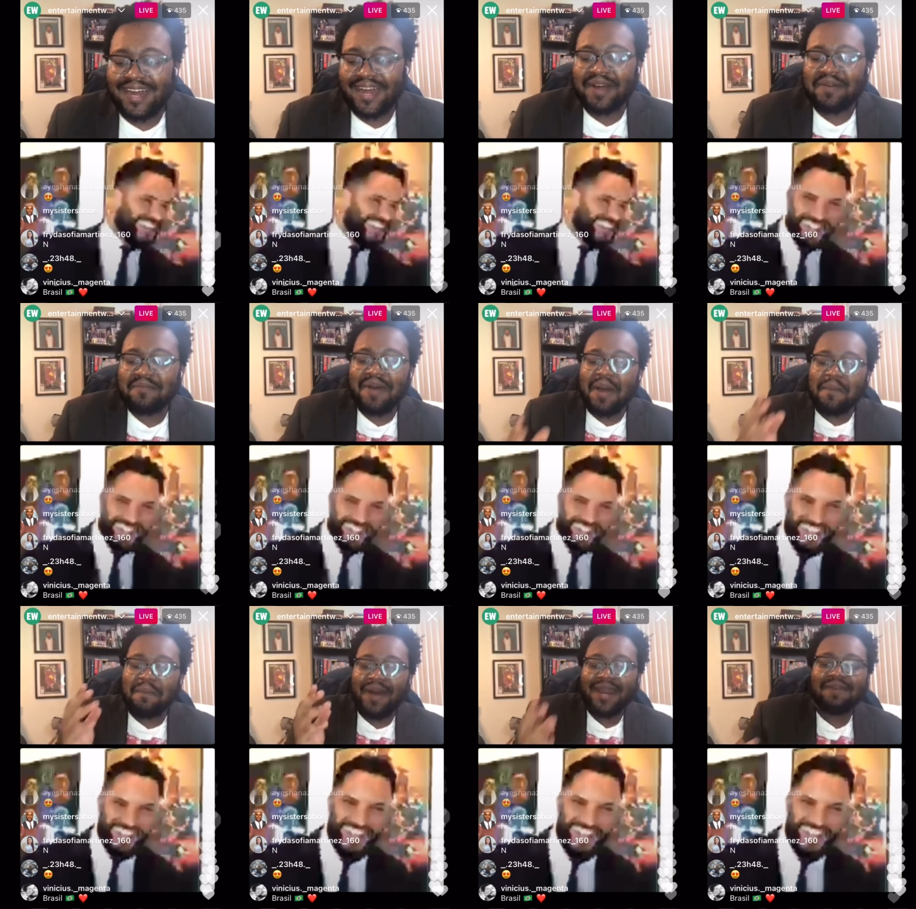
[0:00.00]
Speaker 1: Um,
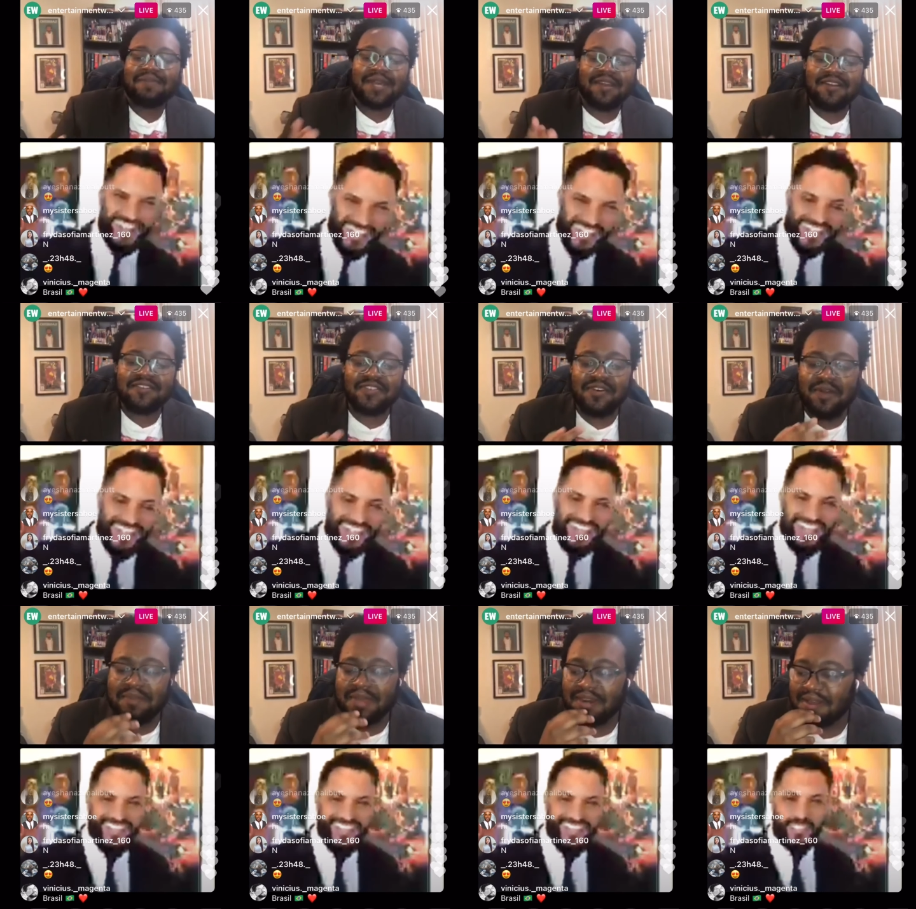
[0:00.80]
but I'm uh, curious
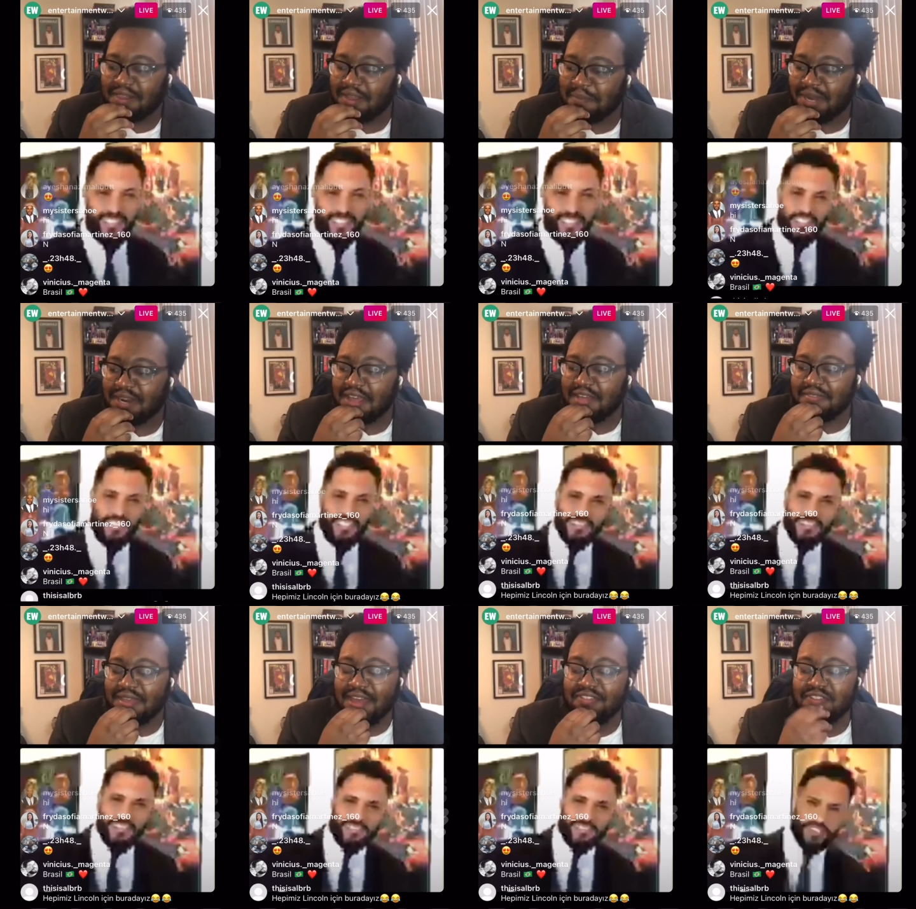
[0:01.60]
though. I mean, I mean,
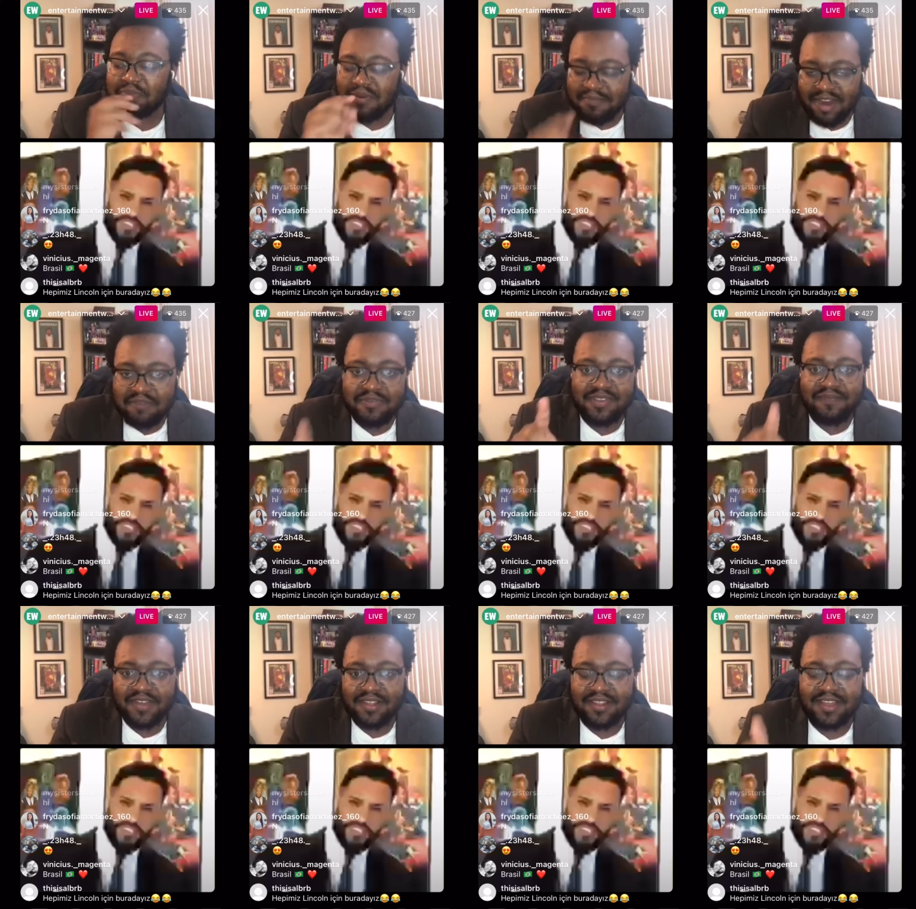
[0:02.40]
in, in, this premiere
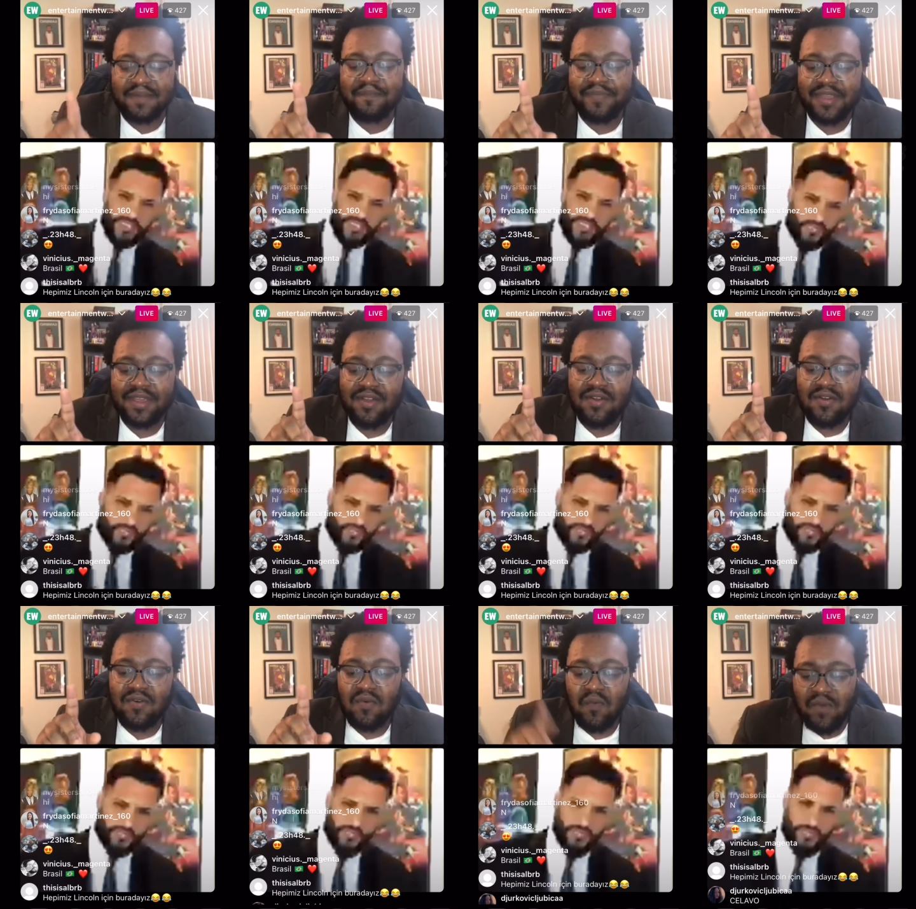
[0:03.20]
specifically,
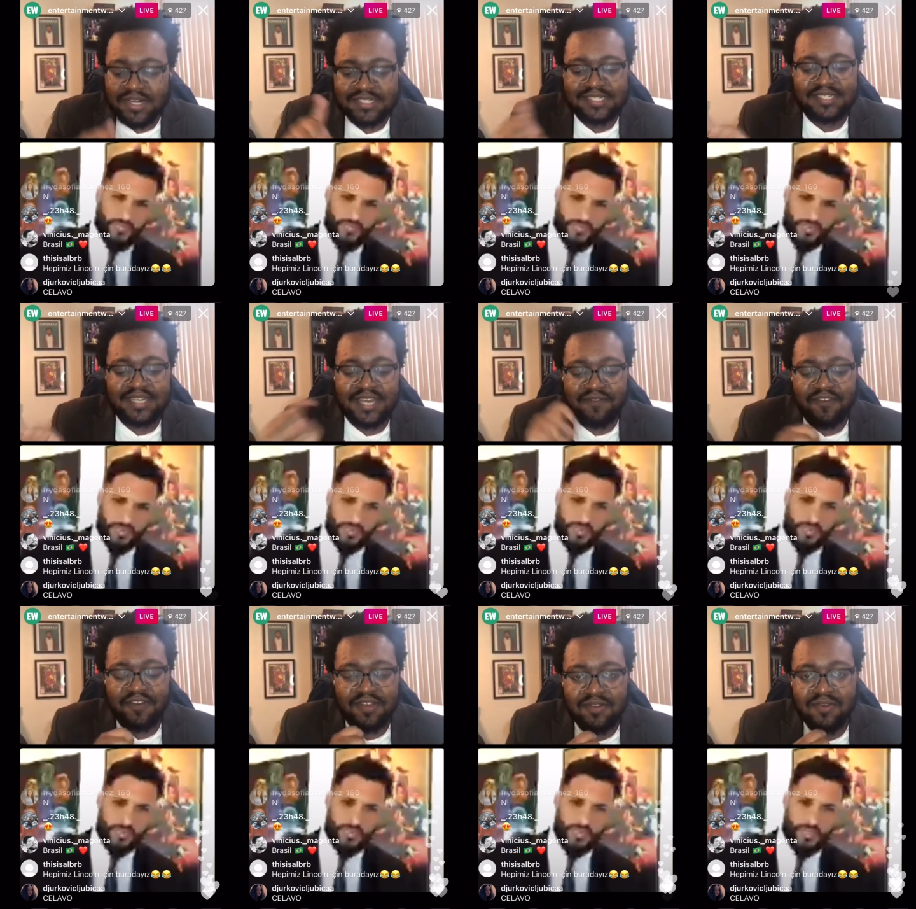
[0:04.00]
which
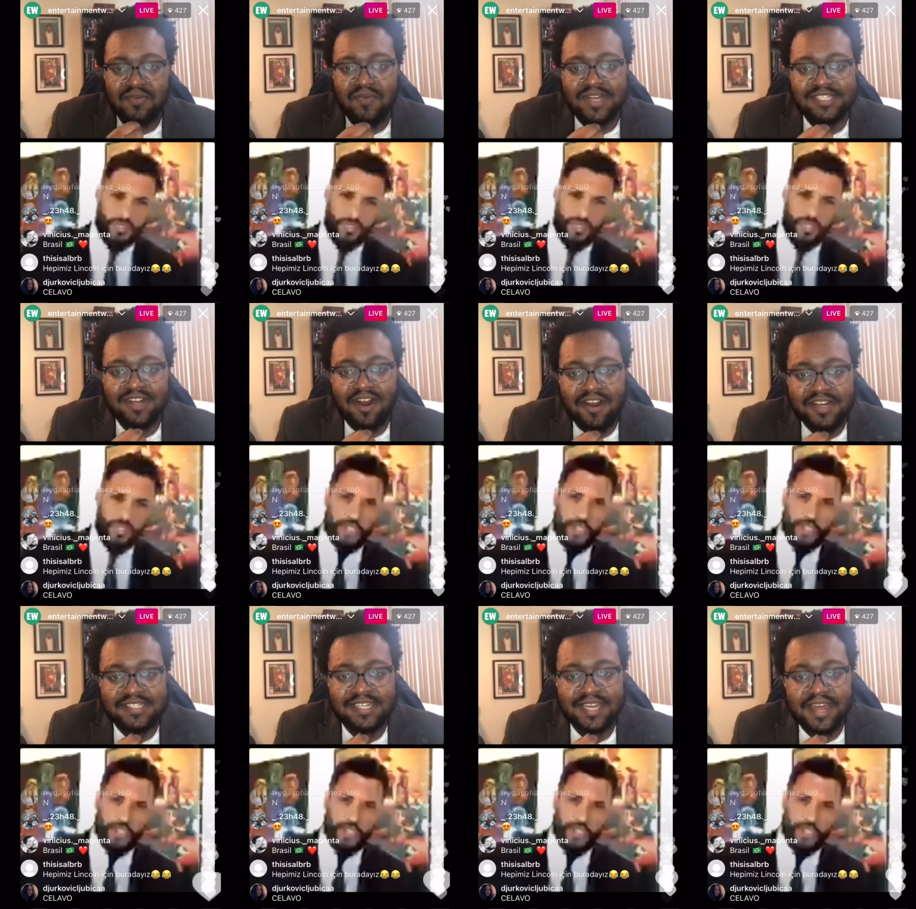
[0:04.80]
scene for you was the
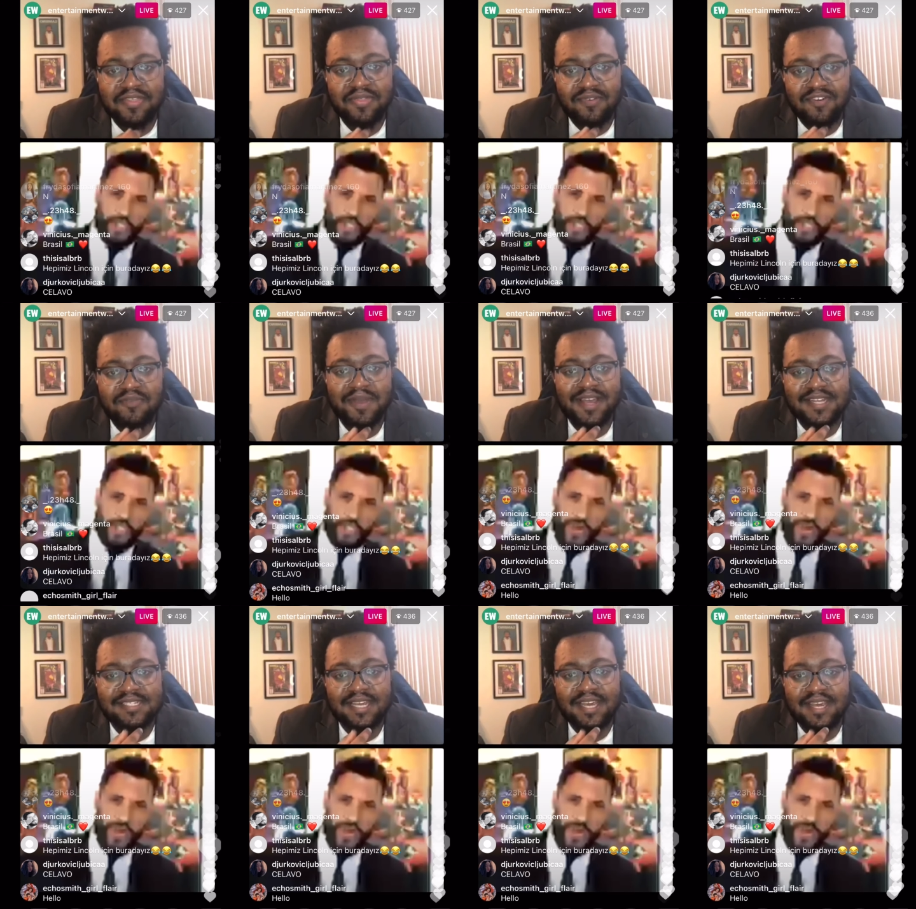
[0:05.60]
hardest to get through
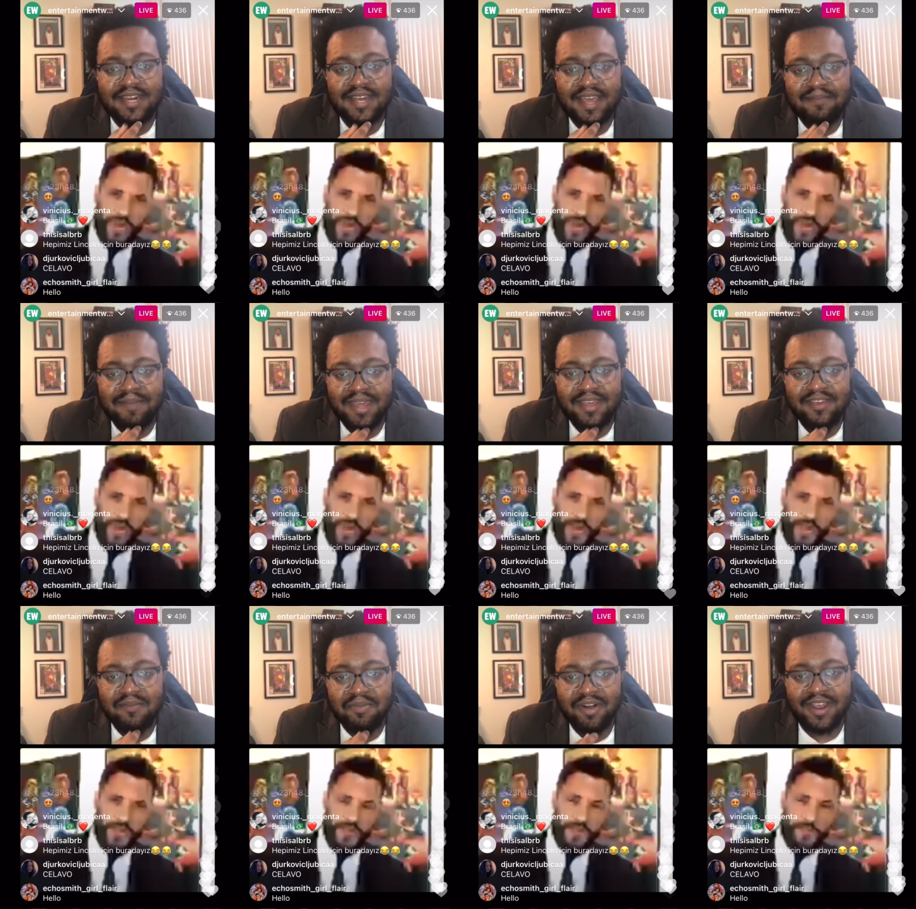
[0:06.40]
because Ian kept
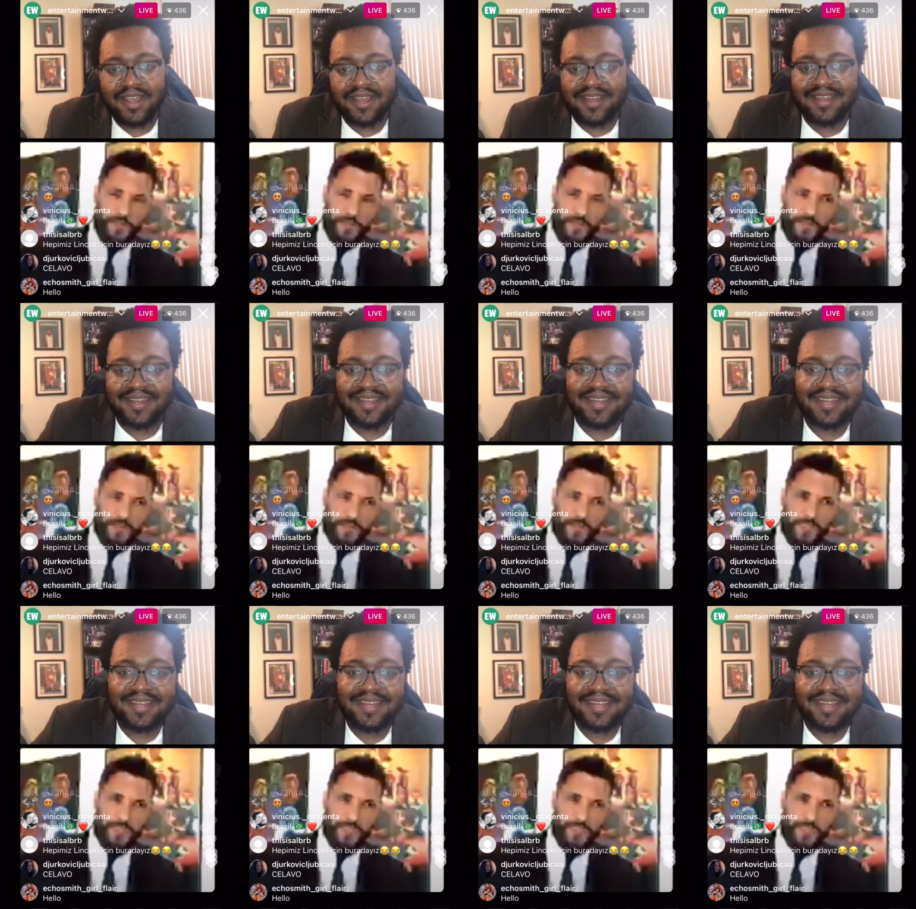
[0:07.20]
making you break?